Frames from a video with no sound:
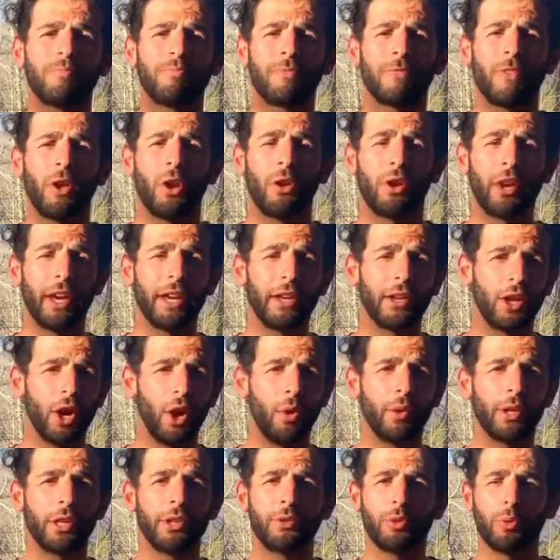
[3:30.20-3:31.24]
Okay,
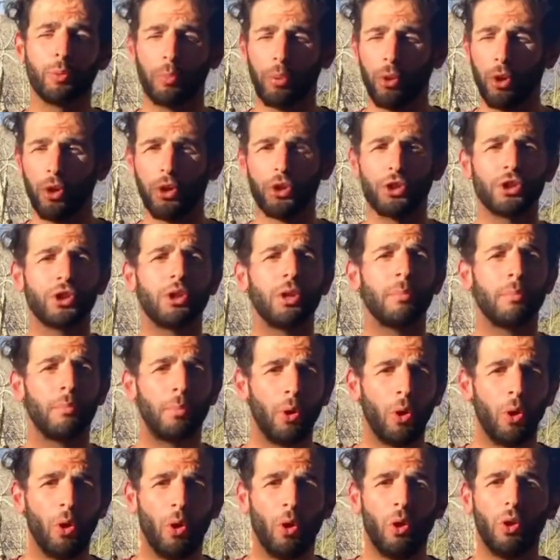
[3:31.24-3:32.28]
going through push,
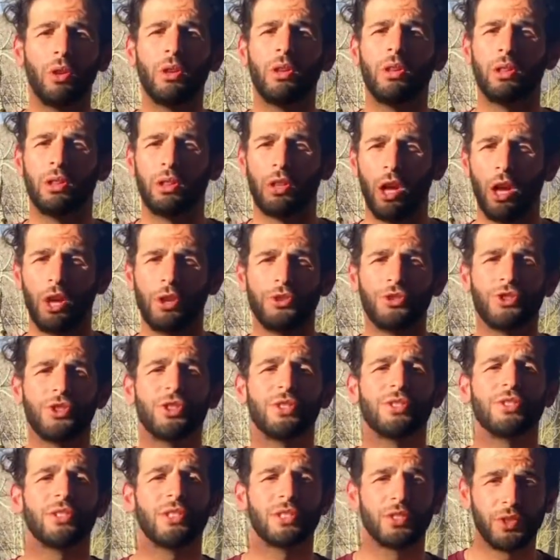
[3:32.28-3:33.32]
pull,
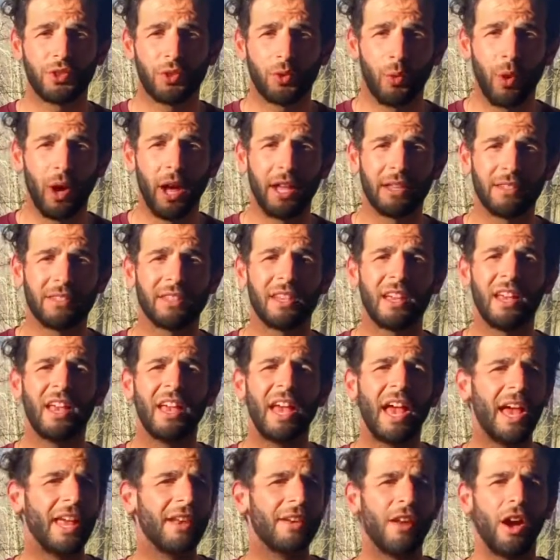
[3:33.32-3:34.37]
lunges, squats,
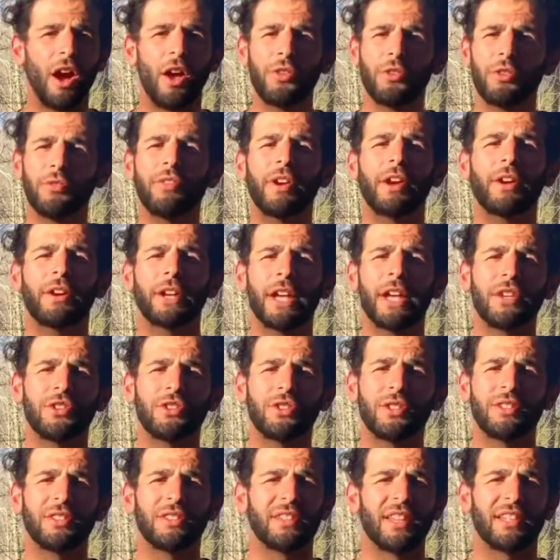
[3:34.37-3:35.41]
and other
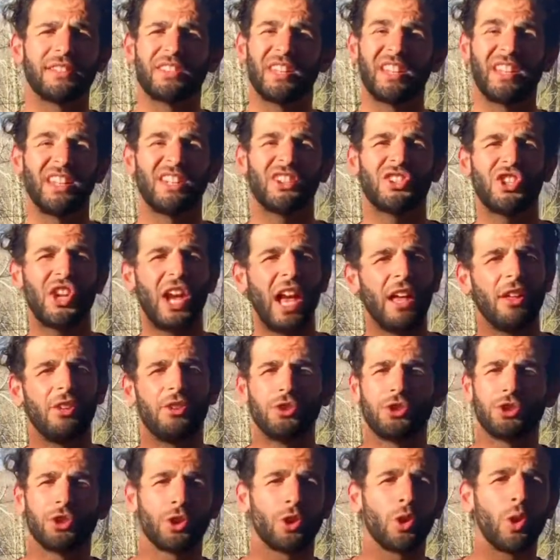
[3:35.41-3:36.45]
variations that's going to challenge
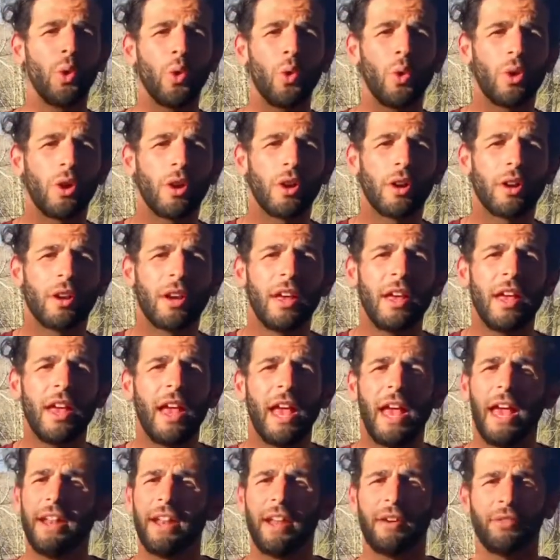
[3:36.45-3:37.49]
your core
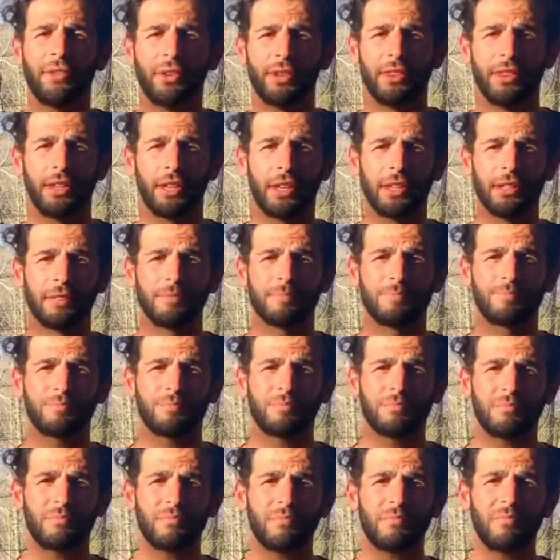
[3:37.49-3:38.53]
and everything.
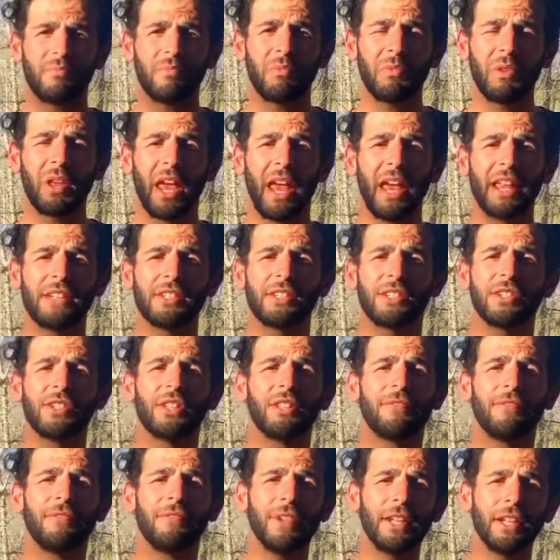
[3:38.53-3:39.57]
And to
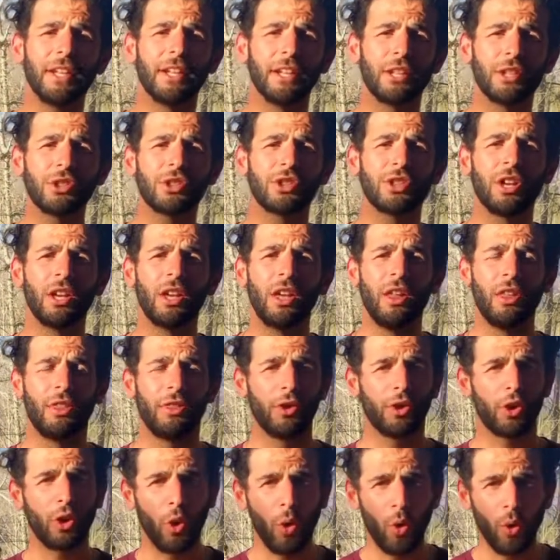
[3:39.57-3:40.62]
finish, the
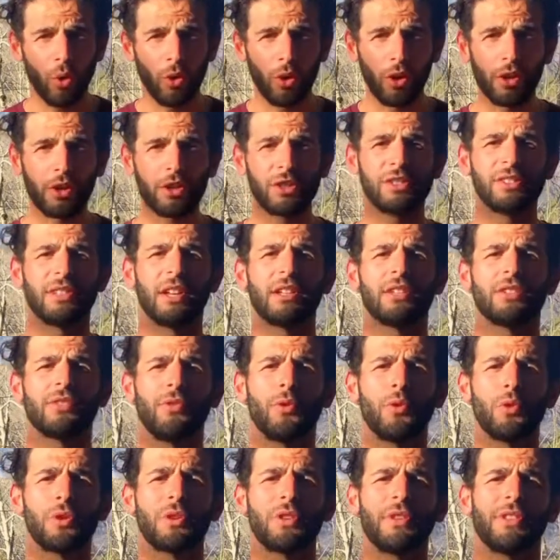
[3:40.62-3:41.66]
CORE stands
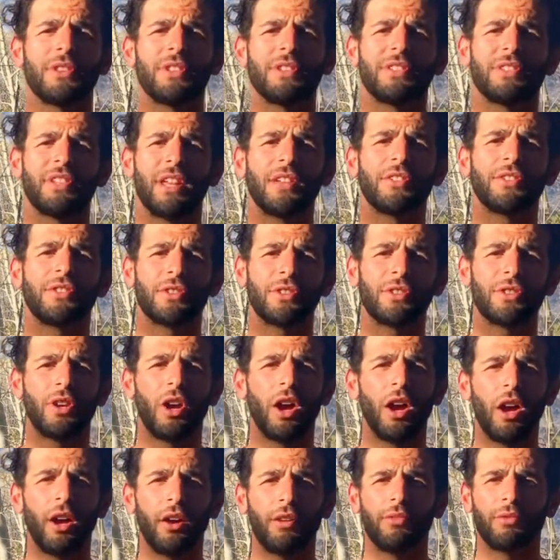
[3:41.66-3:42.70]
for the Center
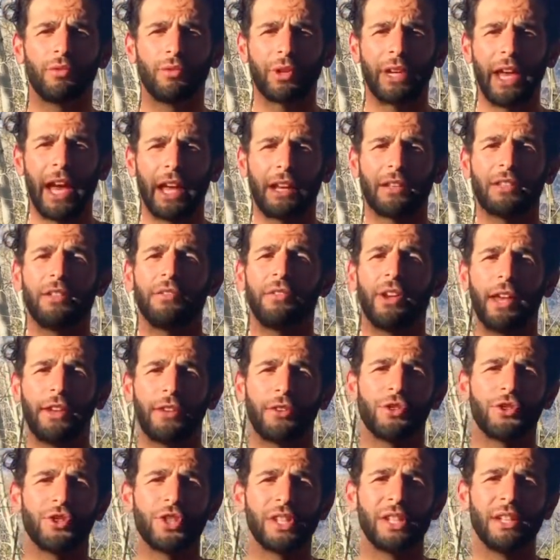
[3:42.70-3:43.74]
of Reactive Energy.